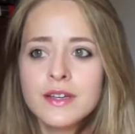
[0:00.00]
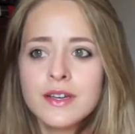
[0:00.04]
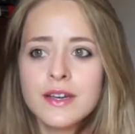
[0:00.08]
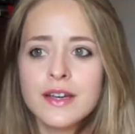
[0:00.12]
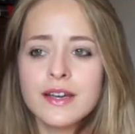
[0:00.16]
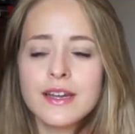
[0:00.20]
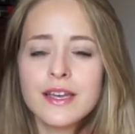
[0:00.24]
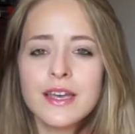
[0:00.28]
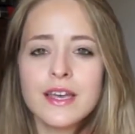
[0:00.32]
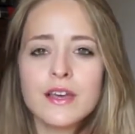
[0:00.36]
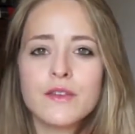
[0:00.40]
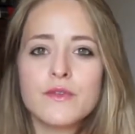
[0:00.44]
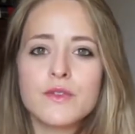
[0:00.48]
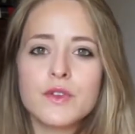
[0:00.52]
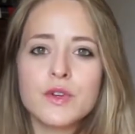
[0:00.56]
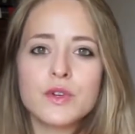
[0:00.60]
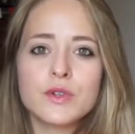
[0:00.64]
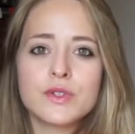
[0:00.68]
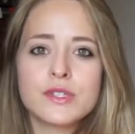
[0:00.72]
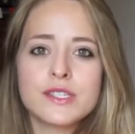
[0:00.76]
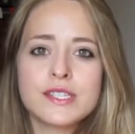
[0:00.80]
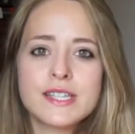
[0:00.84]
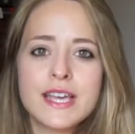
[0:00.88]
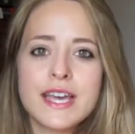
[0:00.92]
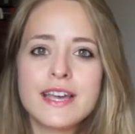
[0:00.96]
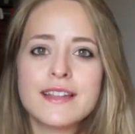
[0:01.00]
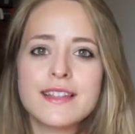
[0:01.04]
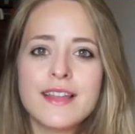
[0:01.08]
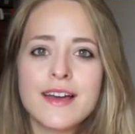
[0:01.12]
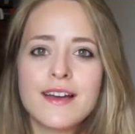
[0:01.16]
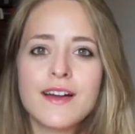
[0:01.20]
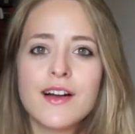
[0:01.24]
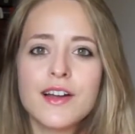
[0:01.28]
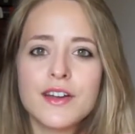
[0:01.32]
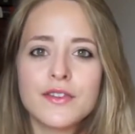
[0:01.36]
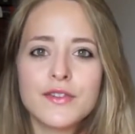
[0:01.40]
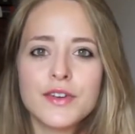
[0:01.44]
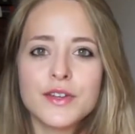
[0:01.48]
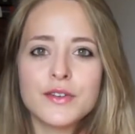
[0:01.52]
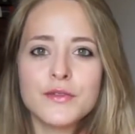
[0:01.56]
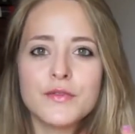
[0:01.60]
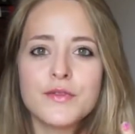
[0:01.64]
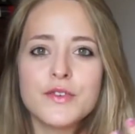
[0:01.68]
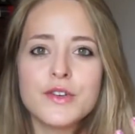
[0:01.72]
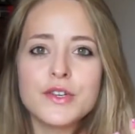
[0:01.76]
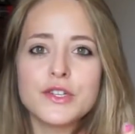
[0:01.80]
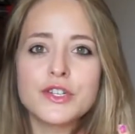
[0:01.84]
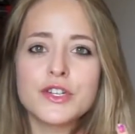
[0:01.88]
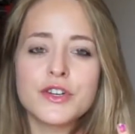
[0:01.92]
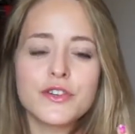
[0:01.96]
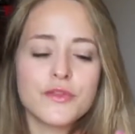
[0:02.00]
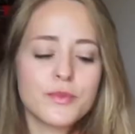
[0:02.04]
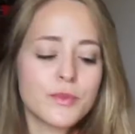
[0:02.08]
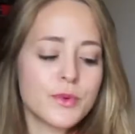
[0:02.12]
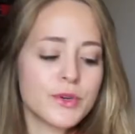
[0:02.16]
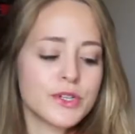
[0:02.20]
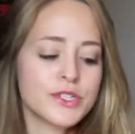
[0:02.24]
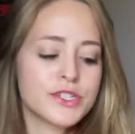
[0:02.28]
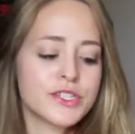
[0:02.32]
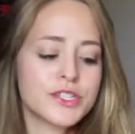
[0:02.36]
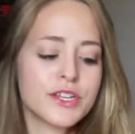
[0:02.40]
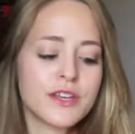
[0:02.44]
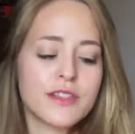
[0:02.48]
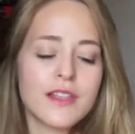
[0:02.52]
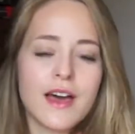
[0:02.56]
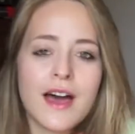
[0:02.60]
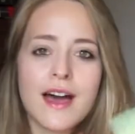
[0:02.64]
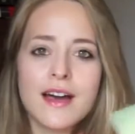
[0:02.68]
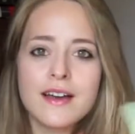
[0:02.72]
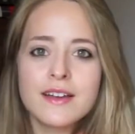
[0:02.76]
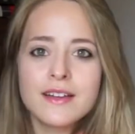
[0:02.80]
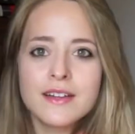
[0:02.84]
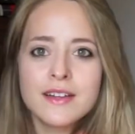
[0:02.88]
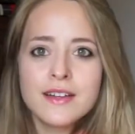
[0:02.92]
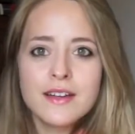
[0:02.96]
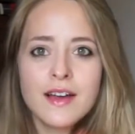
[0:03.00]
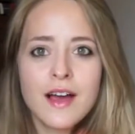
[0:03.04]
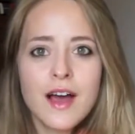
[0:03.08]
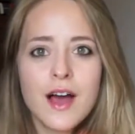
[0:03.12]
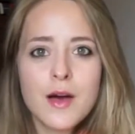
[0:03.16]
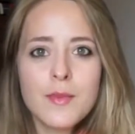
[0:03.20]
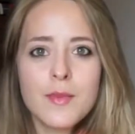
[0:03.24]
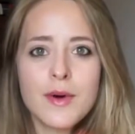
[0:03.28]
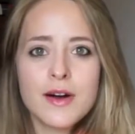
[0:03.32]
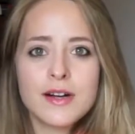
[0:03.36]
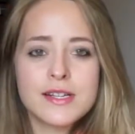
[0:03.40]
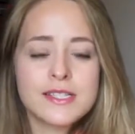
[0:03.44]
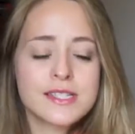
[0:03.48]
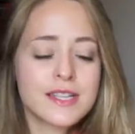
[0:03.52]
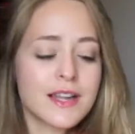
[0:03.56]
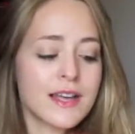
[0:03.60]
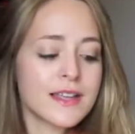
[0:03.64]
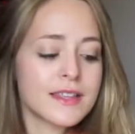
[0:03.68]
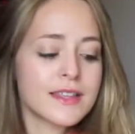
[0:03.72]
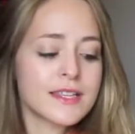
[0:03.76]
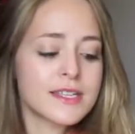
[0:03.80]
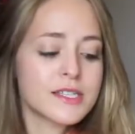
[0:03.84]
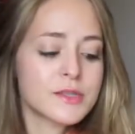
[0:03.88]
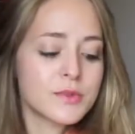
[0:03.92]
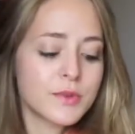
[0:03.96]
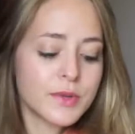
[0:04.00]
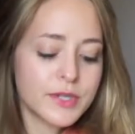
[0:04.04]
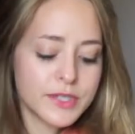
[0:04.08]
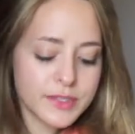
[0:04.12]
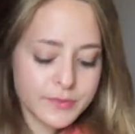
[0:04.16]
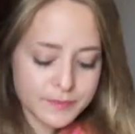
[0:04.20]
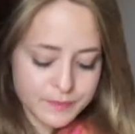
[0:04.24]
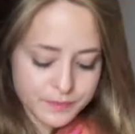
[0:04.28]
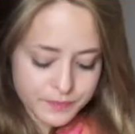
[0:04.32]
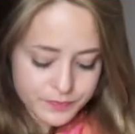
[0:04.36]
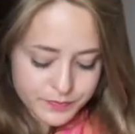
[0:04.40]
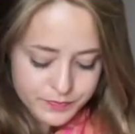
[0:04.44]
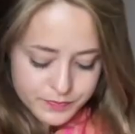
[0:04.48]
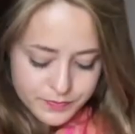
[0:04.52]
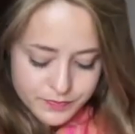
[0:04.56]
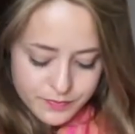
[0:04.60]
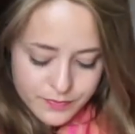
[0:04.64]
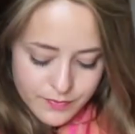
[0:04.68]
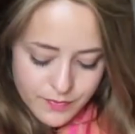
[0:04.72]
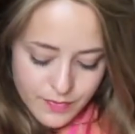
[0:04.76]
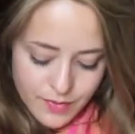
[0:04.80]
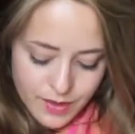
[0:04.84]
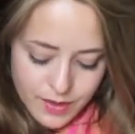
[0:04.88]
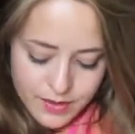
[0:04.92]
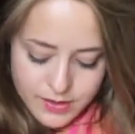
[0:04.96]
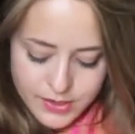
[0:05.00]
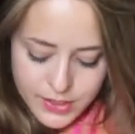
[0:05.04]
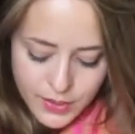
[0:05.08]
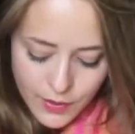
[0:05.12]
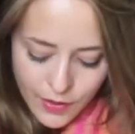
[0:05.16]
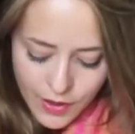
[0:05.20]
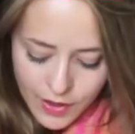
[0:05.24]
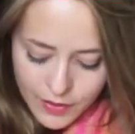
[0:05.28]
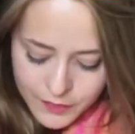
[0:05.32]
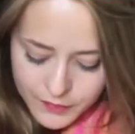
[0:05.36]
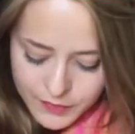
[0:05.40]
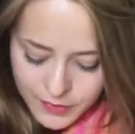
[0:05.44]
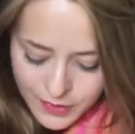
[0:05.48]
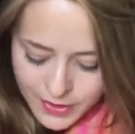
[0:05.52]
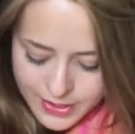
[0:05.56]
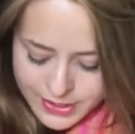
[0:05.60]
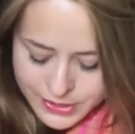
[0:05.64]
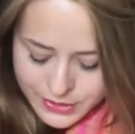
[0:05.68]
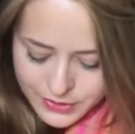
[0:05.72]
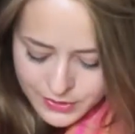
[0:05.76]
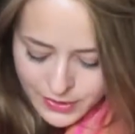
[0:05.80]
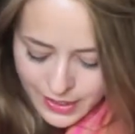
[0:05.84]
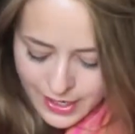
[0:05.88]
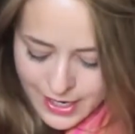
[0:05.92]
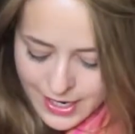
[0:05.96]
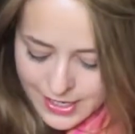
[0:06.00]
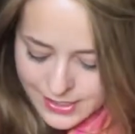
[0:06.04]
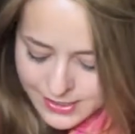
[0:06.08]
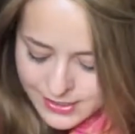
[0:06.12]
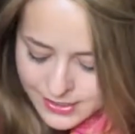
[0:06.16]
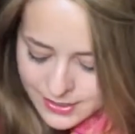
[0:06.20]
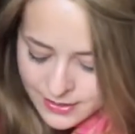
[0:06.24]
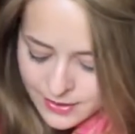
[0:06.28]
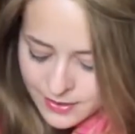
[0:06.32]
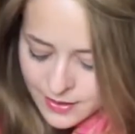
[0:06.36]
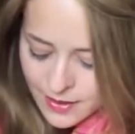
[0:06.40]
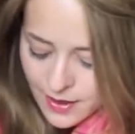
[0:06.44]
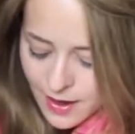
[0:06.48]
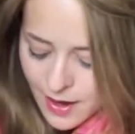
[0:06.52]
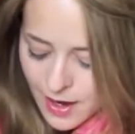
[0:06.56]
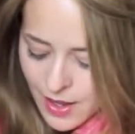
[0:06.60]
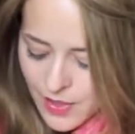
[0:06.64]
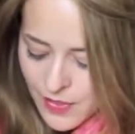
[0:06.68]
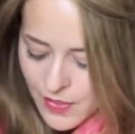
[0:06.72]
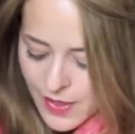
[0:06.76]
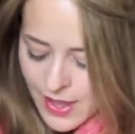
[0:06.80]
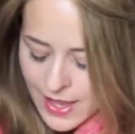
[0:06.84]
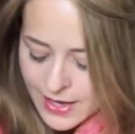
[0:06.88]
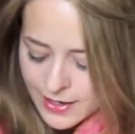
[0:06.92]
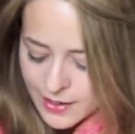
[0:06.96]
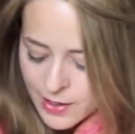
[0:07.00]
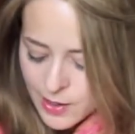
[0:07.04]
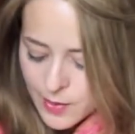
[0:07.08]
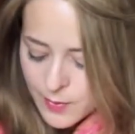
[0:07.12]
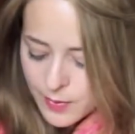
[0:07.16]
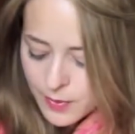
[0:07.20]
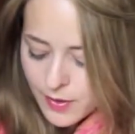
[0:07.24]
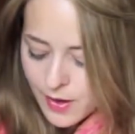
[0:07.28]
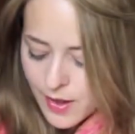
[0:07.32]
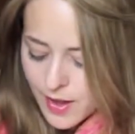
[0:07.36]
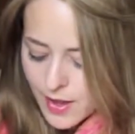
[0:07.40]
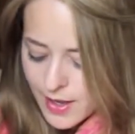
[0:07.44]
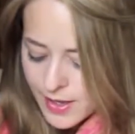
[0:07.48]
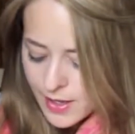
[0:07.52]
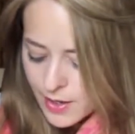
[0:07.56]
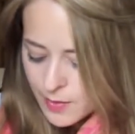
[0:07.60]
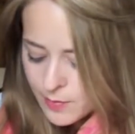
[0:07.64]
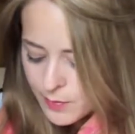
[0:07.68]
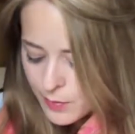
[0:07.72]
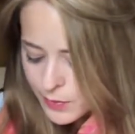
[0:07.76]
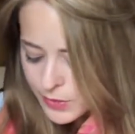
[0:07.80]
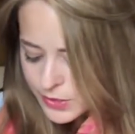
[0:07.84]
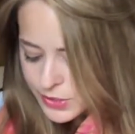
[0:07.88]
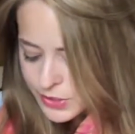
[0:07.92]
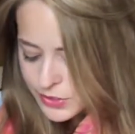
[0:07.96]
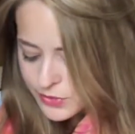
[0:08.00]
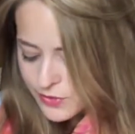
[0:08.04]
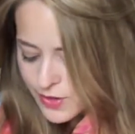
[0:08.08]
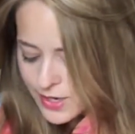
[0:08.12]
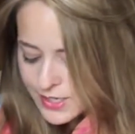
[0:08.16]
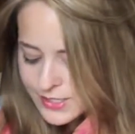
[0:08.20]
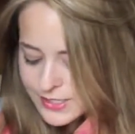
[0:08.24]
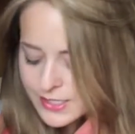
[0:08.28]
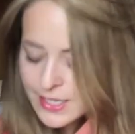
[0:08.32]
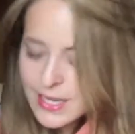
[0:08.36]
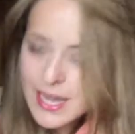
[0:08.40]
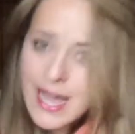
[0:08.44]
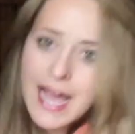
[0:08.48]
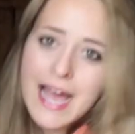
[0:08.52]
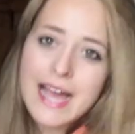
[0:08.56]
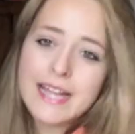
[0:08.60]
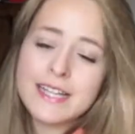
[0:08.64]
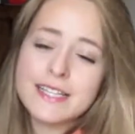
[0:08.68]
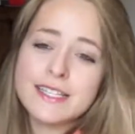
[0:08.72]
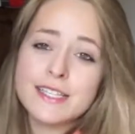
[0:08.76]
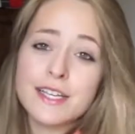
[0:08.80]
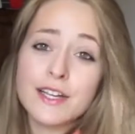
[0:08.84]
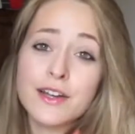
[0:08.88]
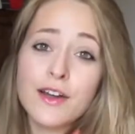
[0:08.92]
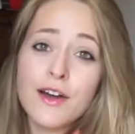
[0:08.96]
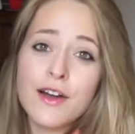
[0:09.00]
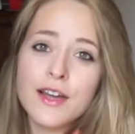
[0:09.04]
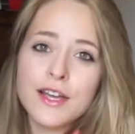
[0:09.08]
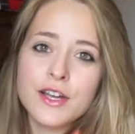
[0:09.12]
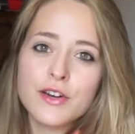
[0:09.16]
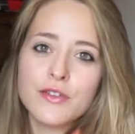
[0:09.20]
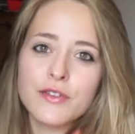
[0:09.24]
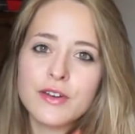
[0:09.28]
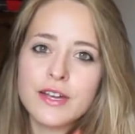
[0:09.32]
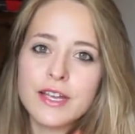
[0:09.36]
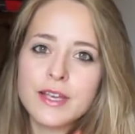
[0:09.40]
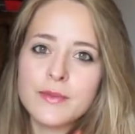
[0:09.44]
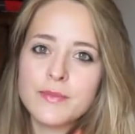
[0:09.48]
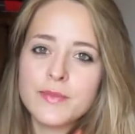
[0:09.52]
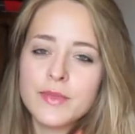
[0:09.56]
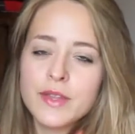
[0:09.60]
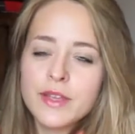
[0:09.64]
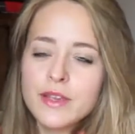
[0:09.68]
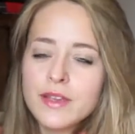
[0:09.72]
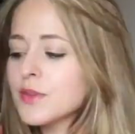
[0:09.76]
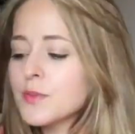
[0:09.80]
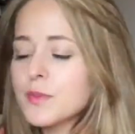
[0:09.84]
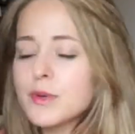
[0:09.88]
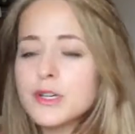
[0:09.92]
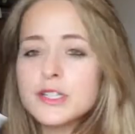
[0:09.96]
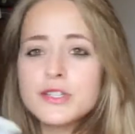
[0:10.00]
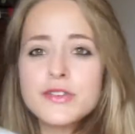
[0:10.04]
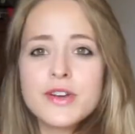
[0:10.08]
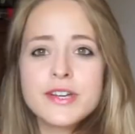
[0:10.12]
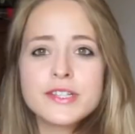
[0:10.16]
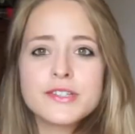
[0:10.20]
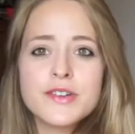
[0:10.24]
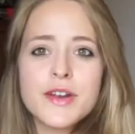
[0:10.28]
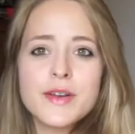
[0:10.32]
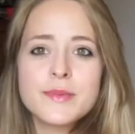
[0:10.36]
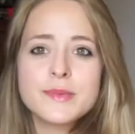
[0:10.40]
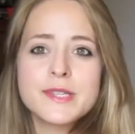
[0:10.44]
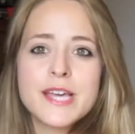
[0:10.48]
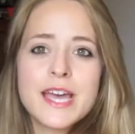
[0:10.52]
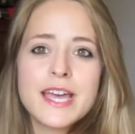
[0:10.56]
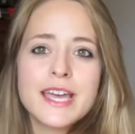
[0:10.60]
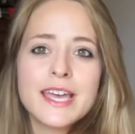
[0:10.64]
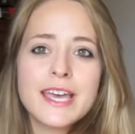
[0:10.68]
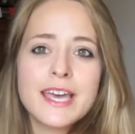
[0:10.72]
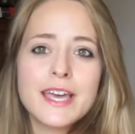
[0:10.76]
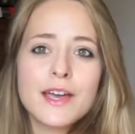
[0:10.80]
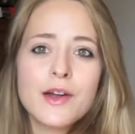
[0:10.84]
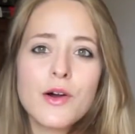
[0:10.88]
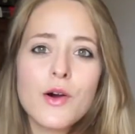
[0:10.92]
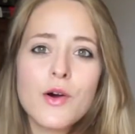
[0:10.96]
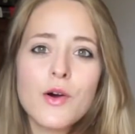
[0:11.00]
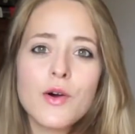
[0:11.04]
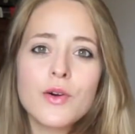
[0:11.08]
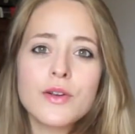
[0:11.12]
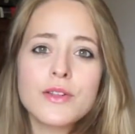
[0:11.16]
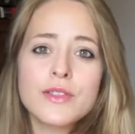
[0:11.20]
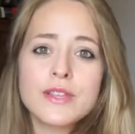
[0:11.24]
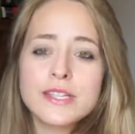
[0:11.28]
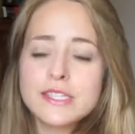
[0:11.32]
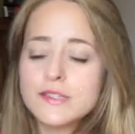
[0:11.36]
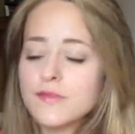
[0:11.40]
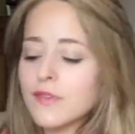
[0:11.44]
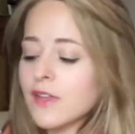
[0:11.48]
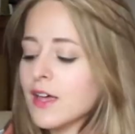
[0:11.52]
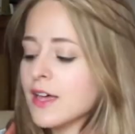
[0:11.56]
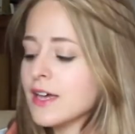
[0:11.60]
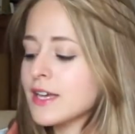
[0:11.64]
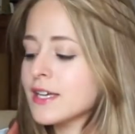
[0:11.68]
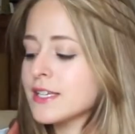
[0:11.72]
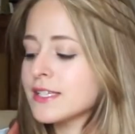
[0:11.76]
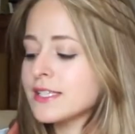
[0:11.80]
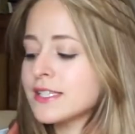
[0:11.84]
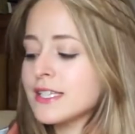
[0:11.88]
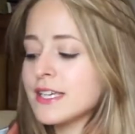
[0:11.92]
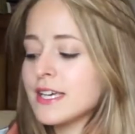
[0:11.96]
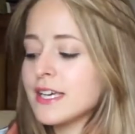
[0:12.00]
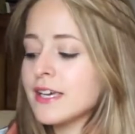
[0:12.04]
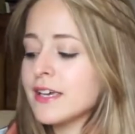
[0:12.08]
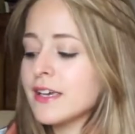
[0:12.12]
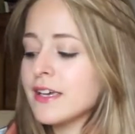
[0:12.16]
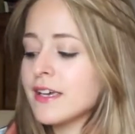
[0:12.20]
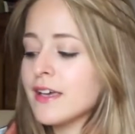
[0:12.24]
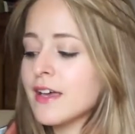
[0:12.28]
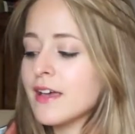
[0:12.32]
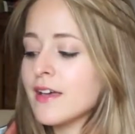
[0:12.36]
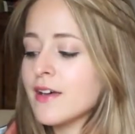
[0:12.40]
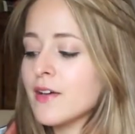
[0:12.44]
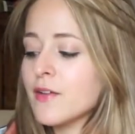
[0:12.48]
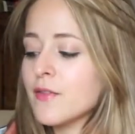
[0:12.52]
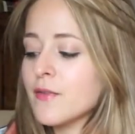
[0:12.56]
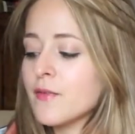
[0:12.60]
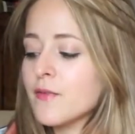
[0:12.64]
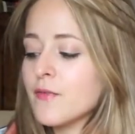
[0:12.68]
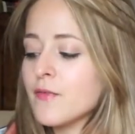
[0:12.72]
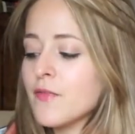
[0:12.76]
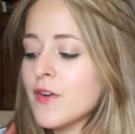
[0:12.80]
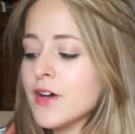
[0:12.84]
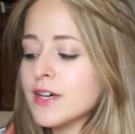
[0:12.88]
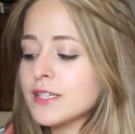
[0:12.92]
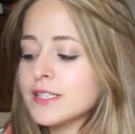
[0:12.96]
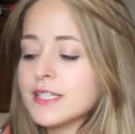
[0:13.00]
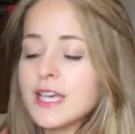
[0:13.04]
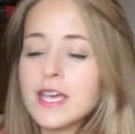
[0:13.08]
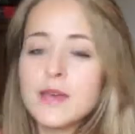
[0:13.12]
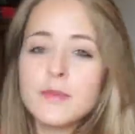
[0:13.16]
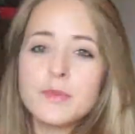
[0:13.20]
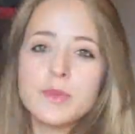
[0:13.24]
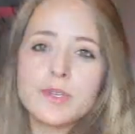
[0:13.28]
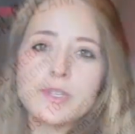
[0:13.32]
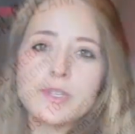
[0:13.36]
going to give your skin that kind of infusion of moisture that a mask like this would. So after I do that, I then apply a moisturiser and an eye cream. The moisturiser I'm taking on this flight is the First Aid